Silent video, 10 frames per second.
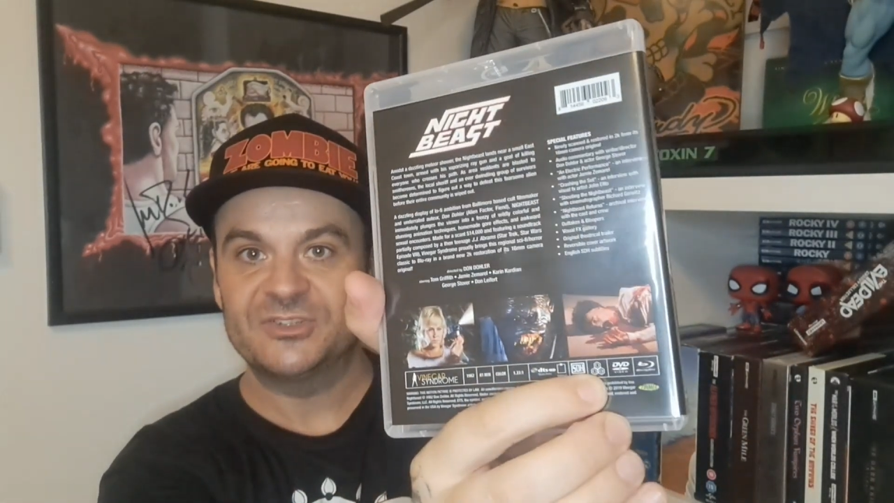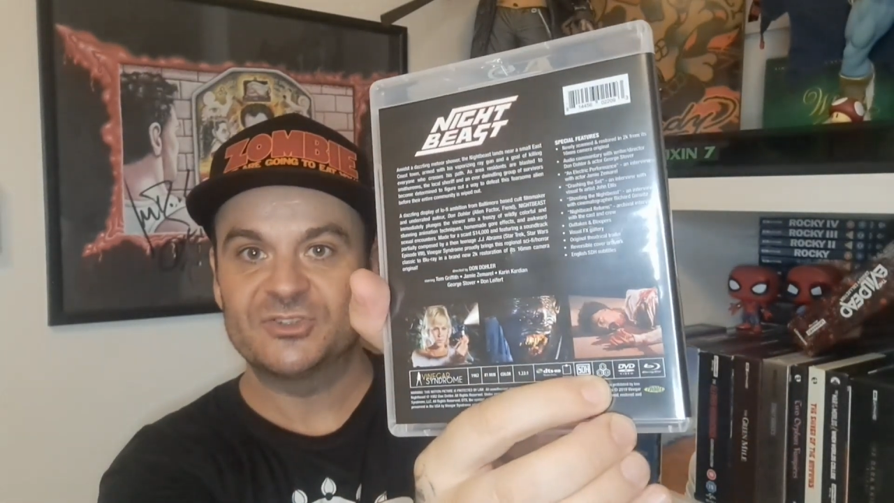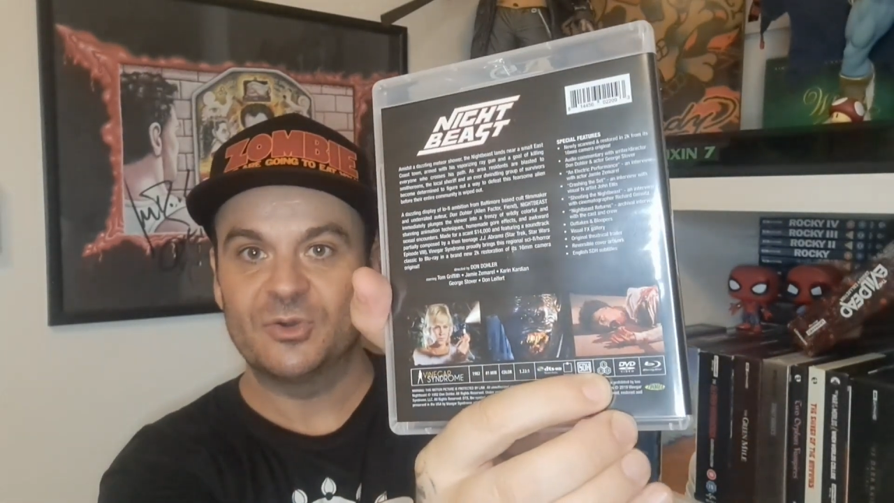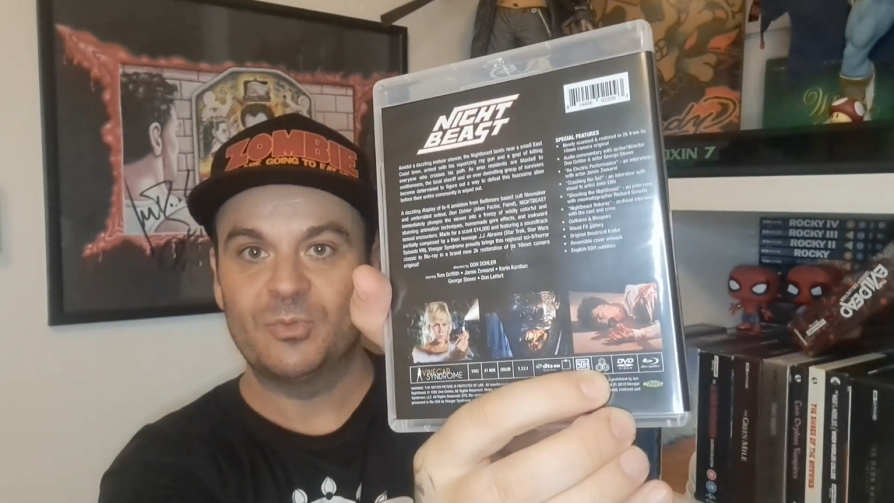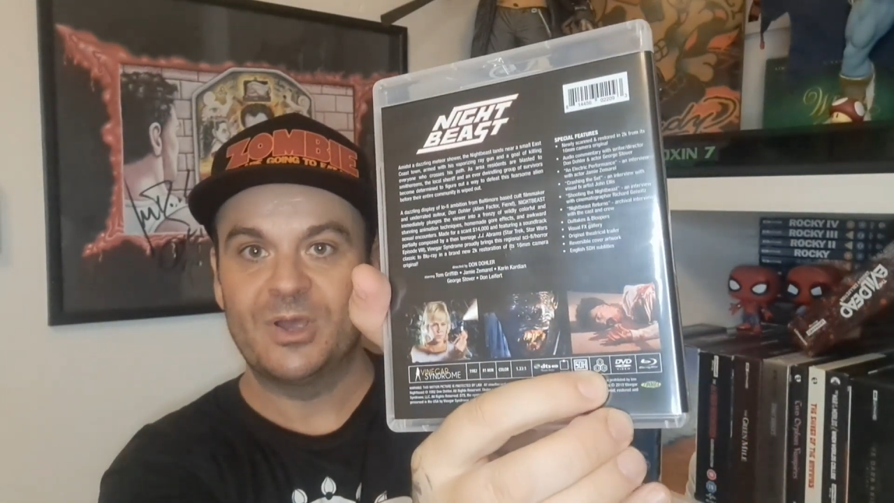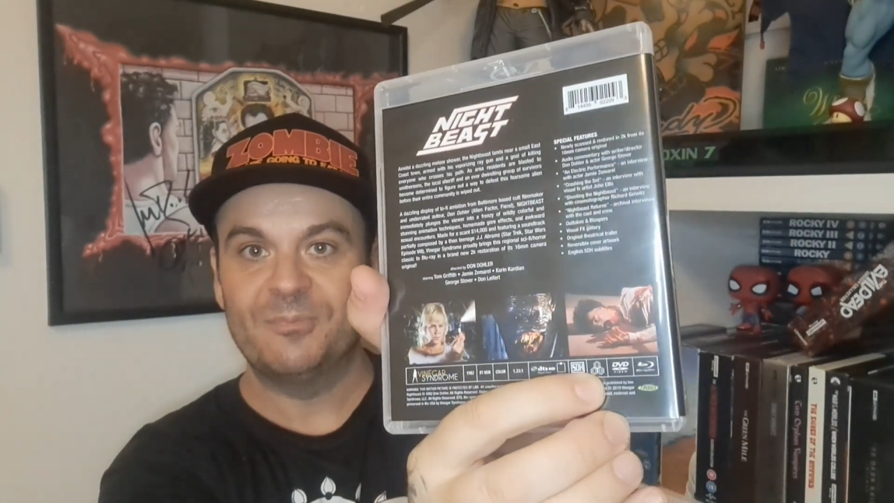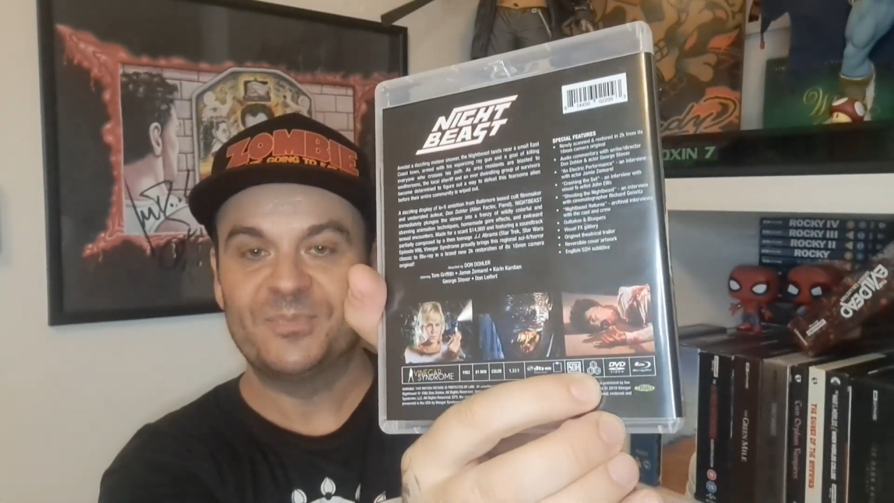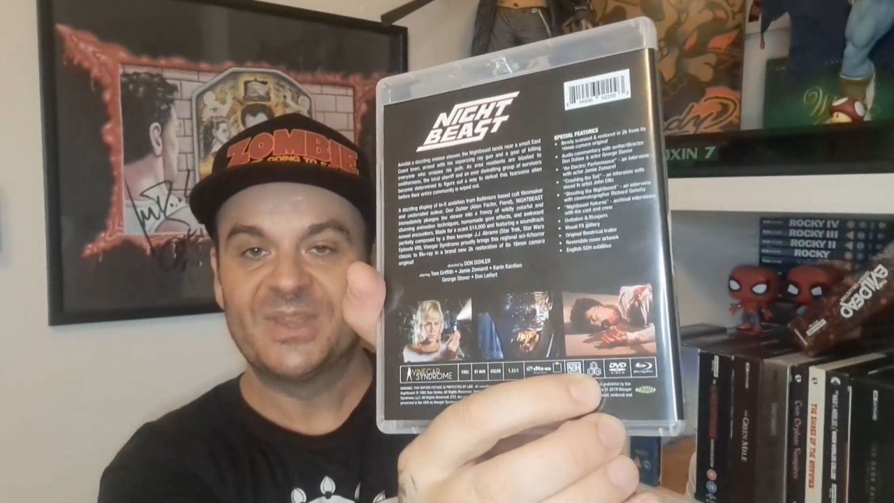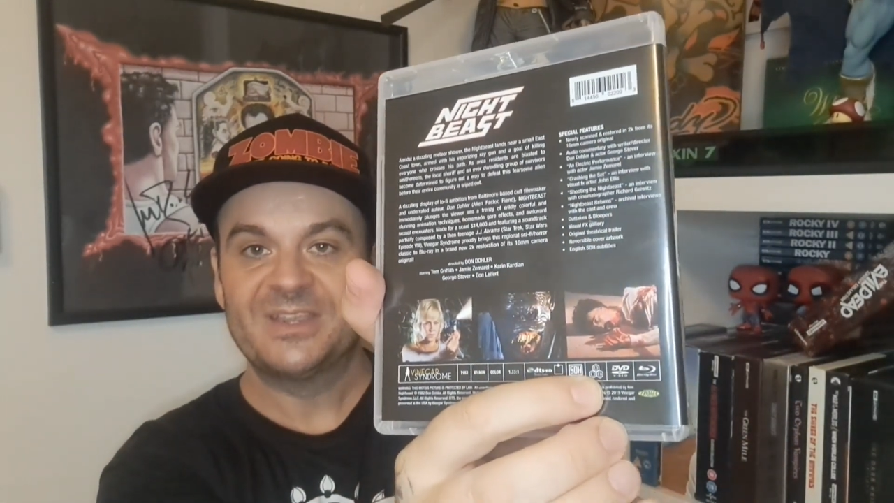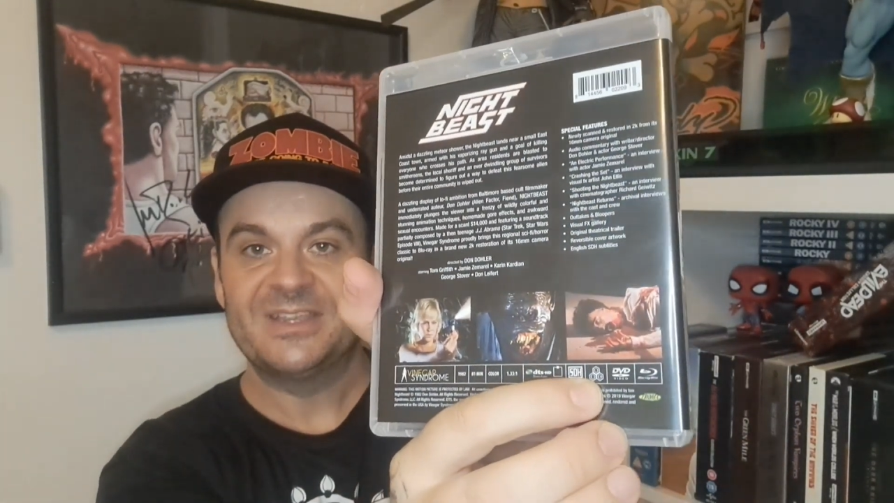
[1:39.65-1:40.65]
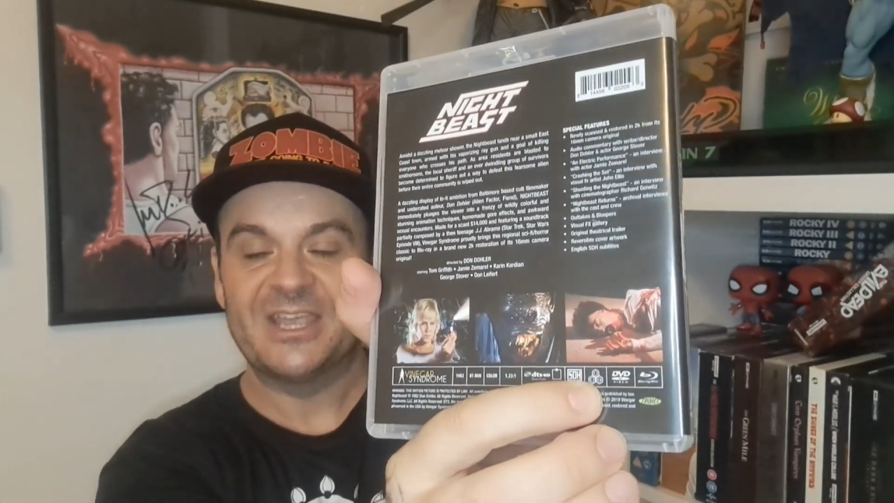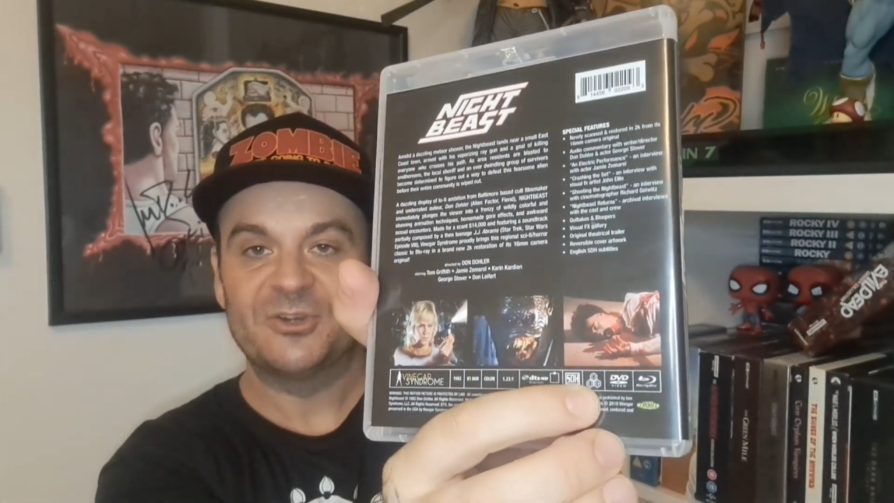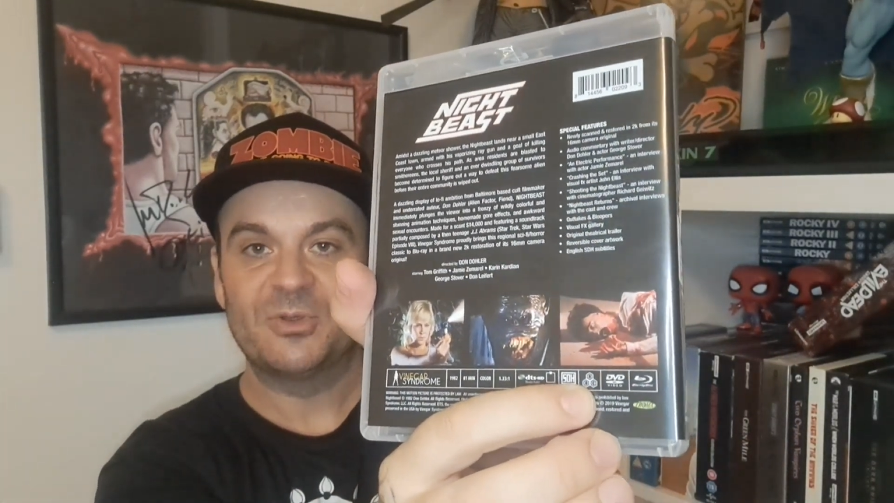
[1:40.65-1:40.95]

So yeah, you know,